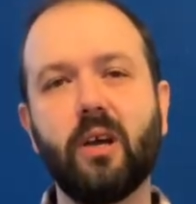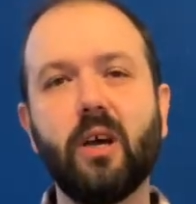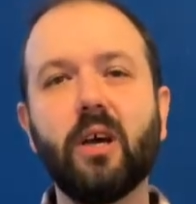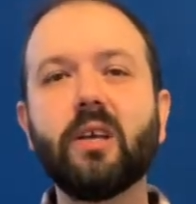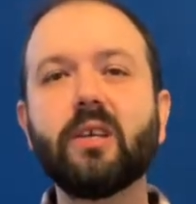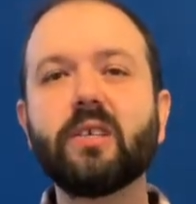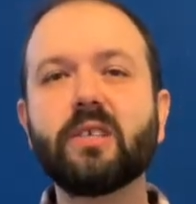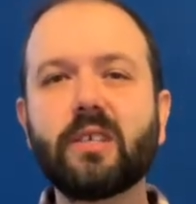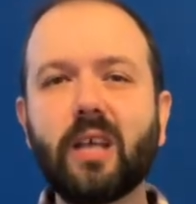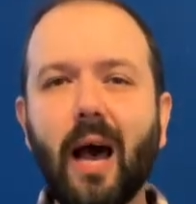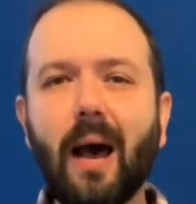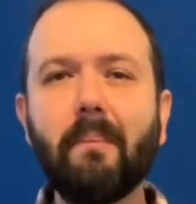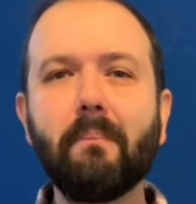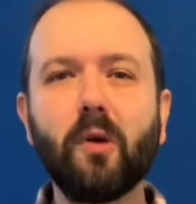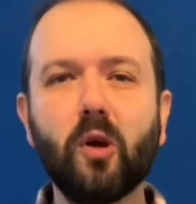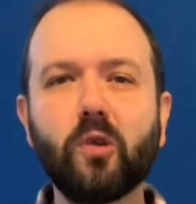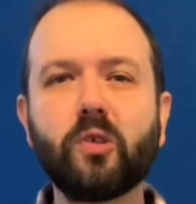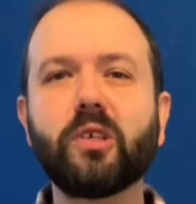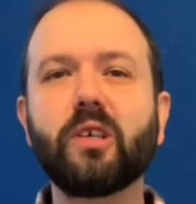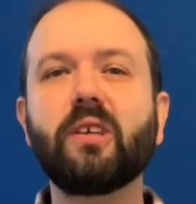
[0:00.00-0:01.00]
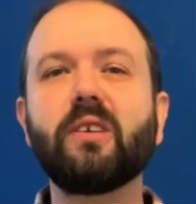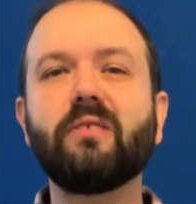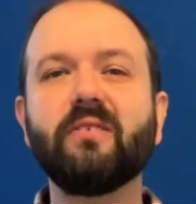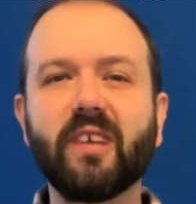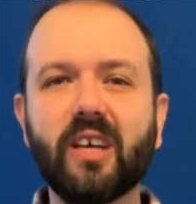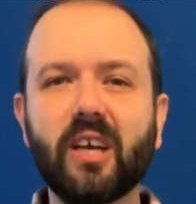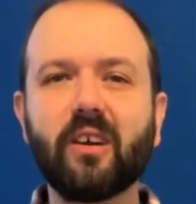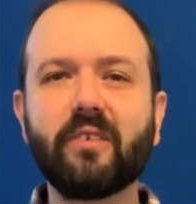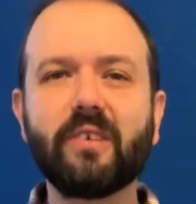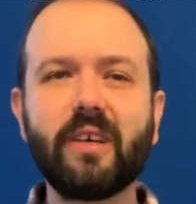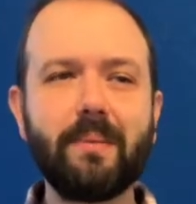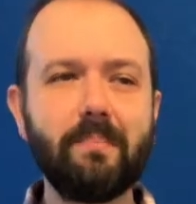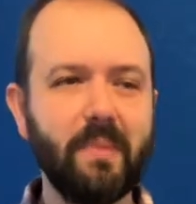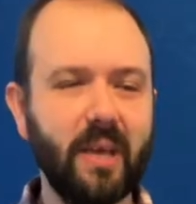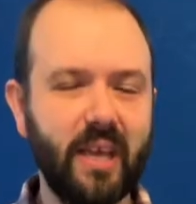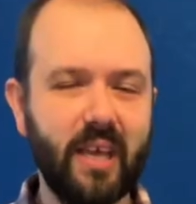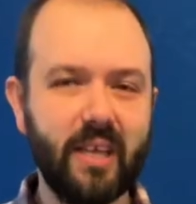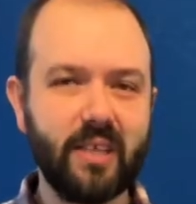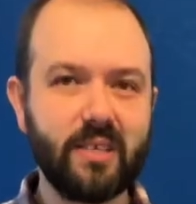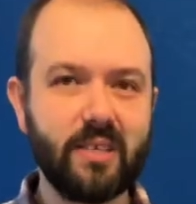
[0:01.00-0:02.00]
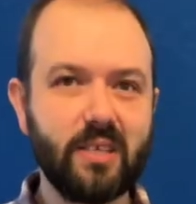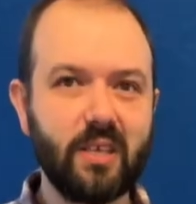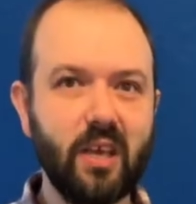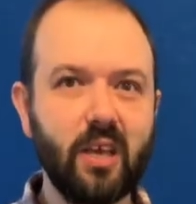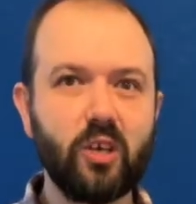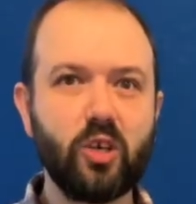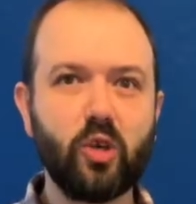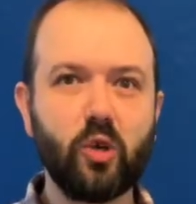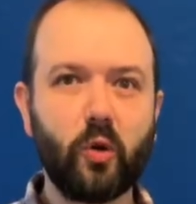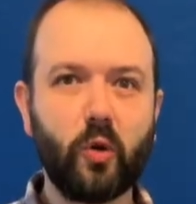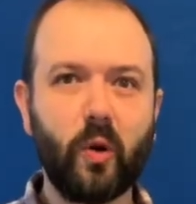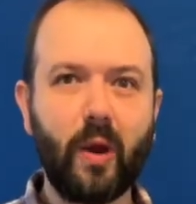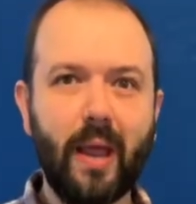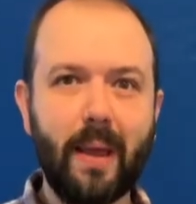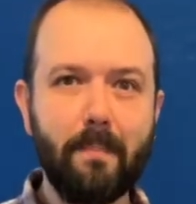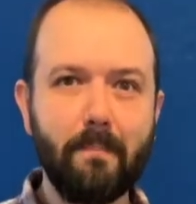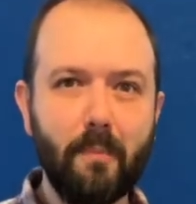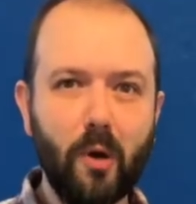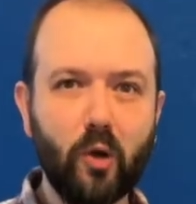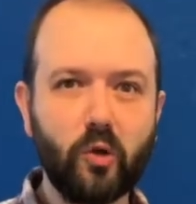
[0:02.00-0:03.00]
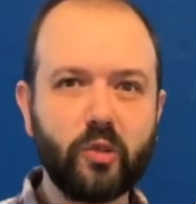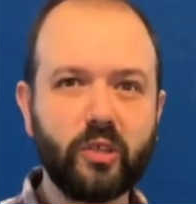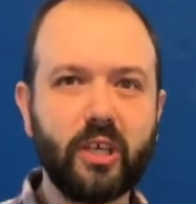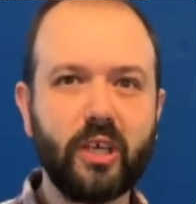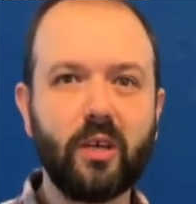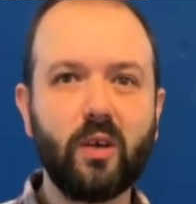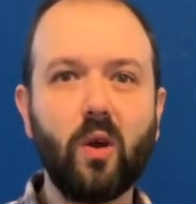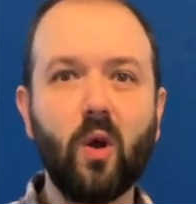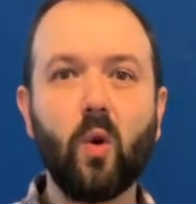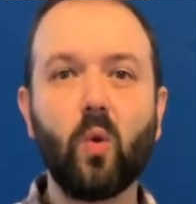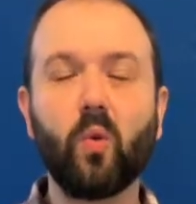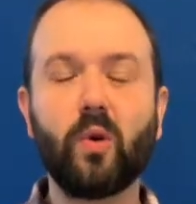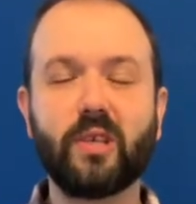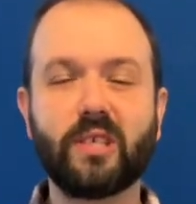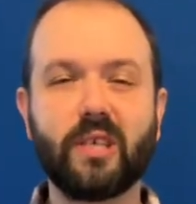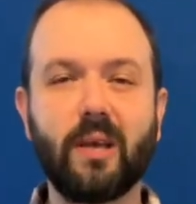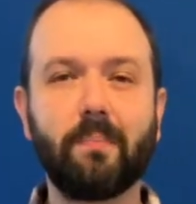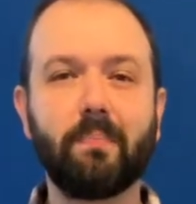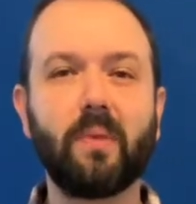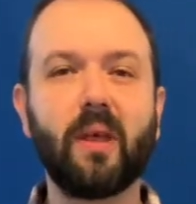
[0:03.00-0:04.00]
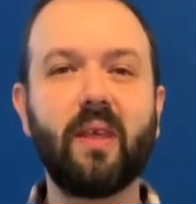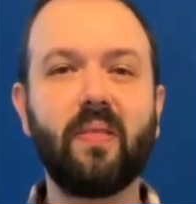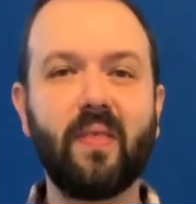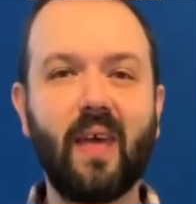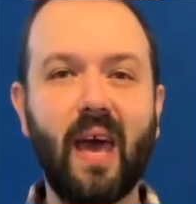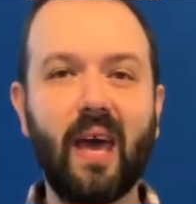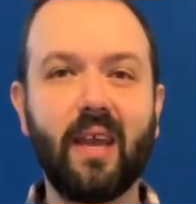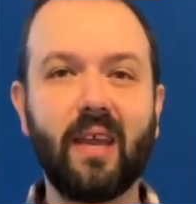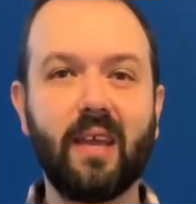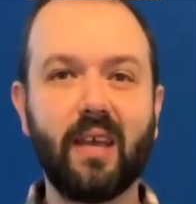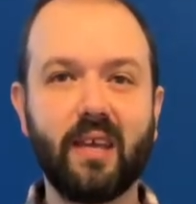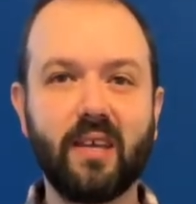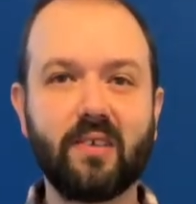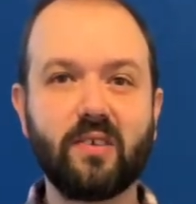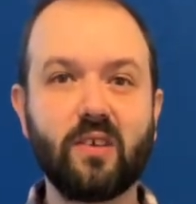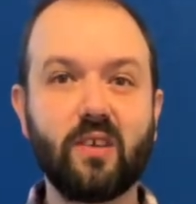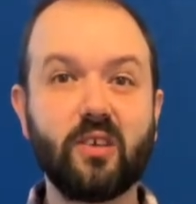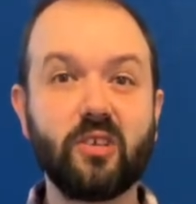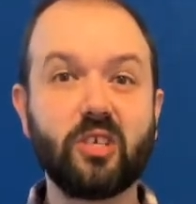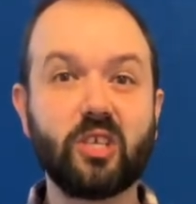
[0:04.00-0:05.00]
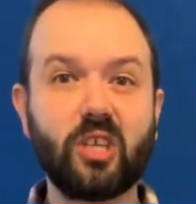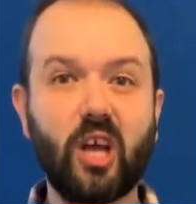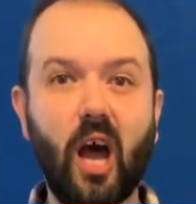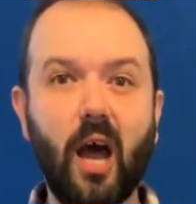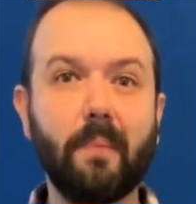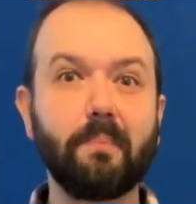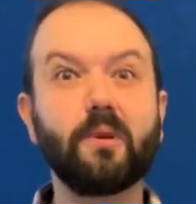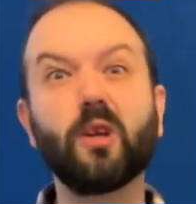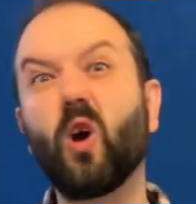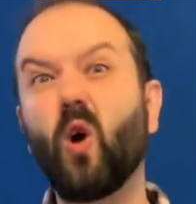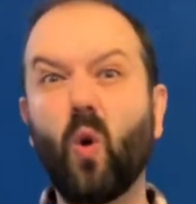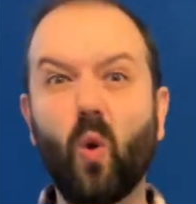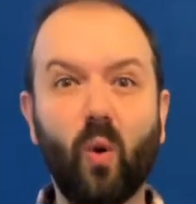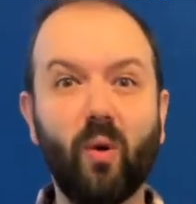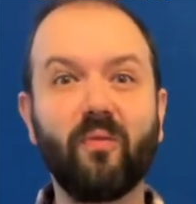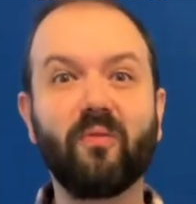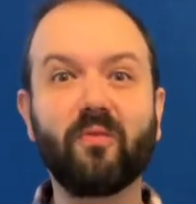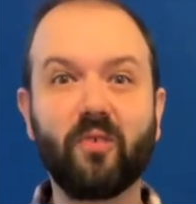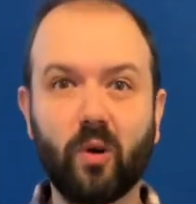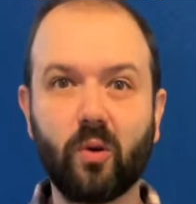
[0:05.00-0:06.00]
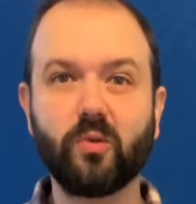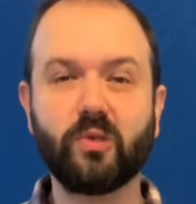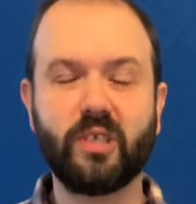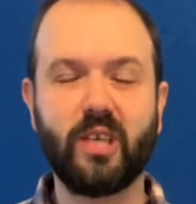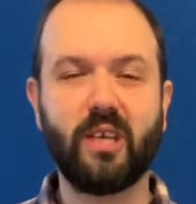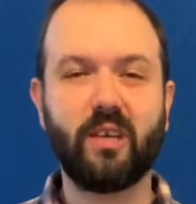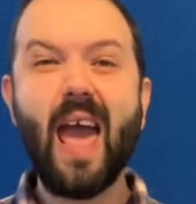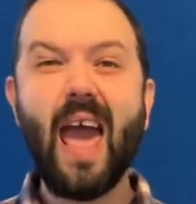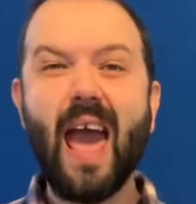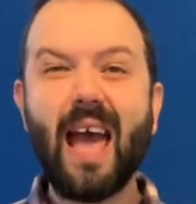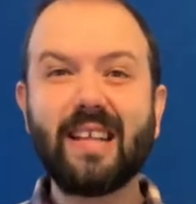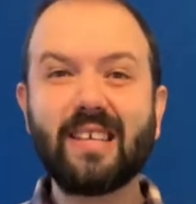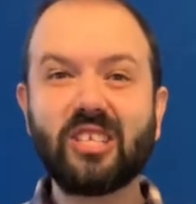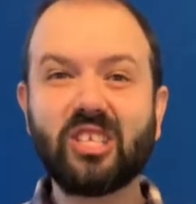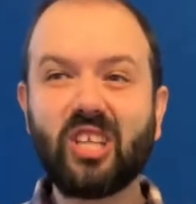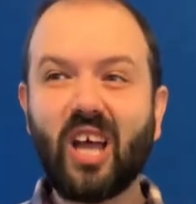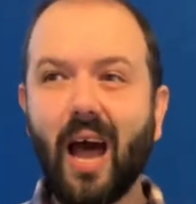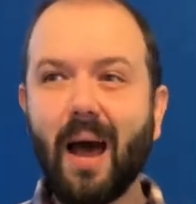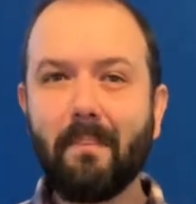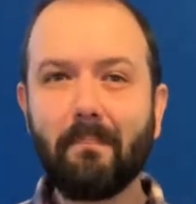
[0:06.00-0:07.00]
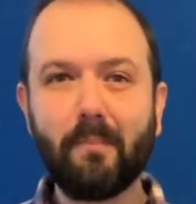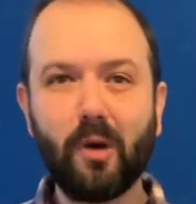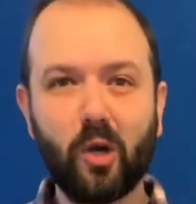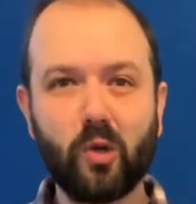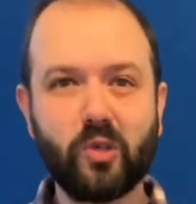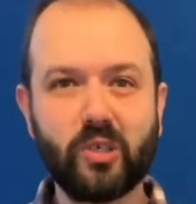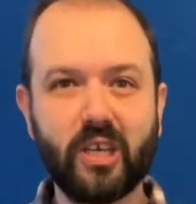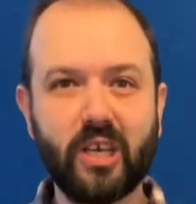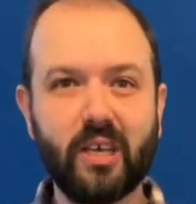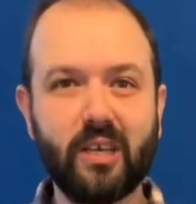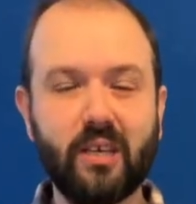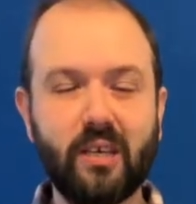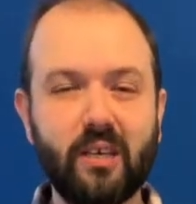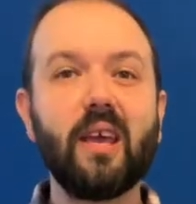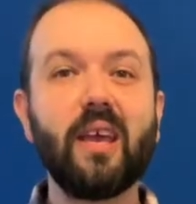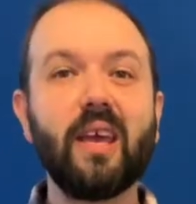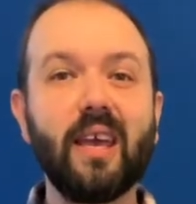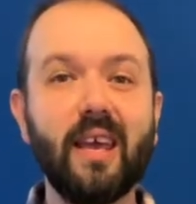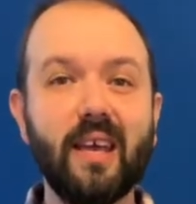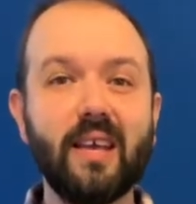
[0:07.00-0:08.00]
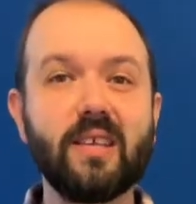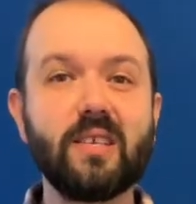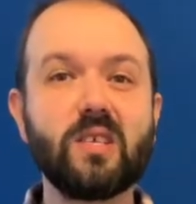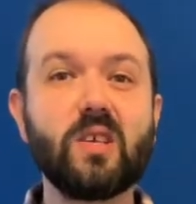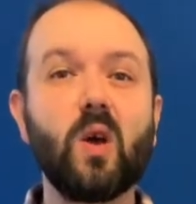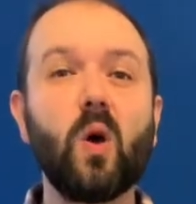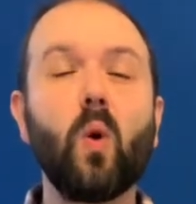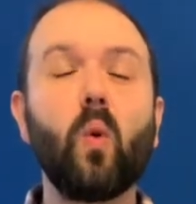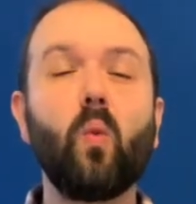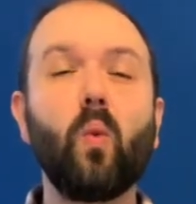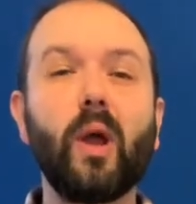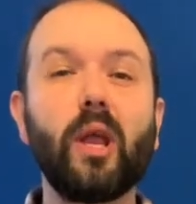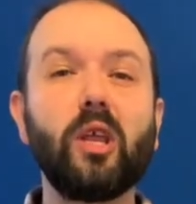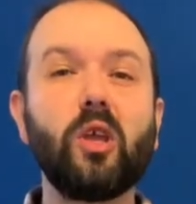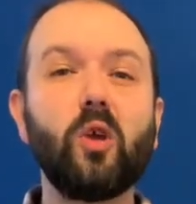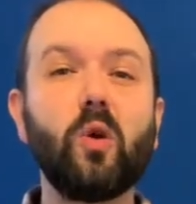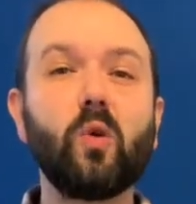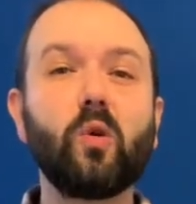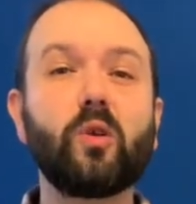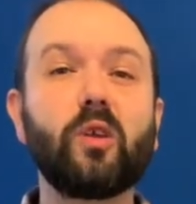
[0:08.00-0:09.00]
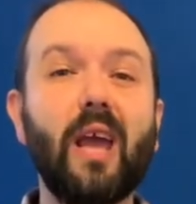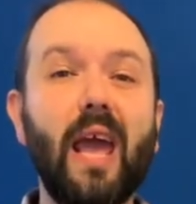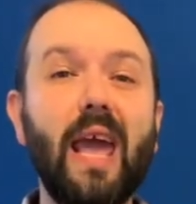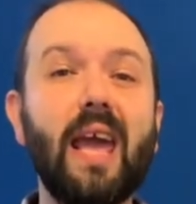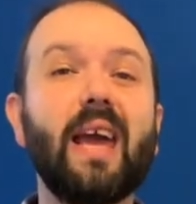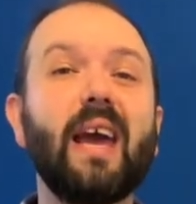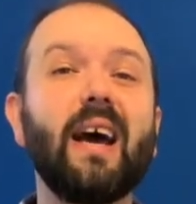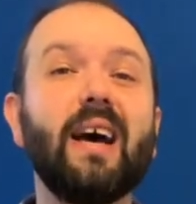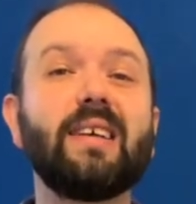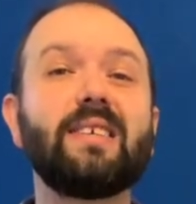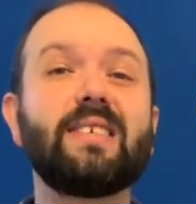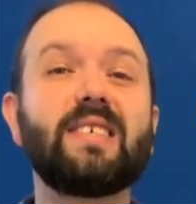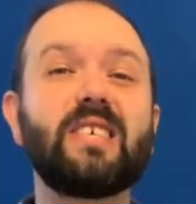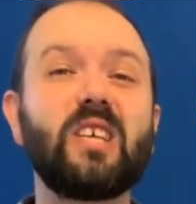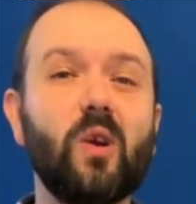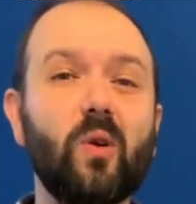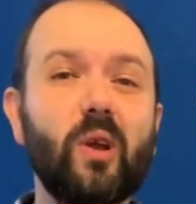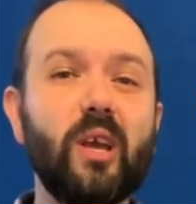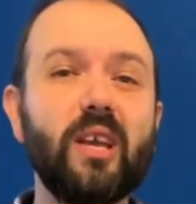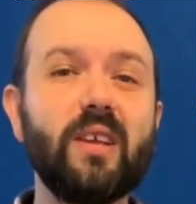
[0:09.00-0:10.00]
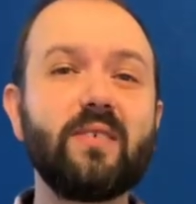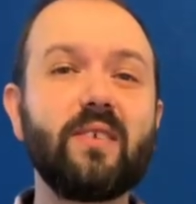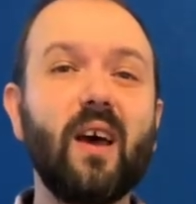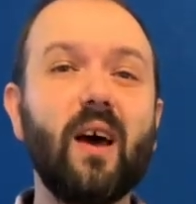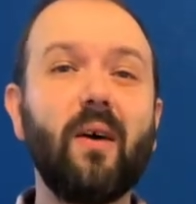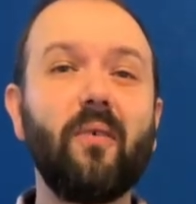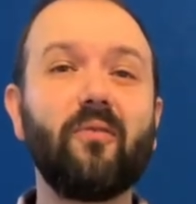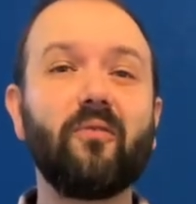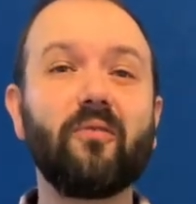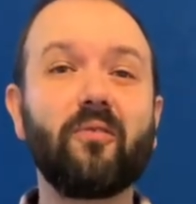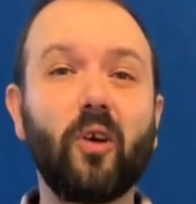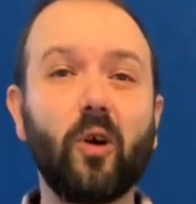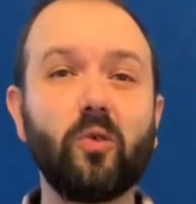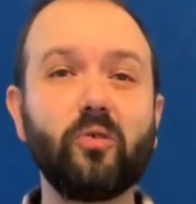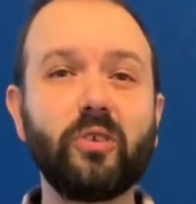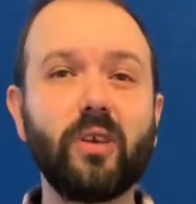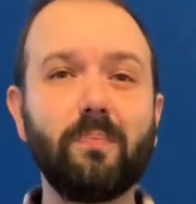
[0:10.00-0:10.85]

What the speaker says: Stop motion literally means to create motion with something that is stopped or frozen. And stop motion is when you take a series of frozen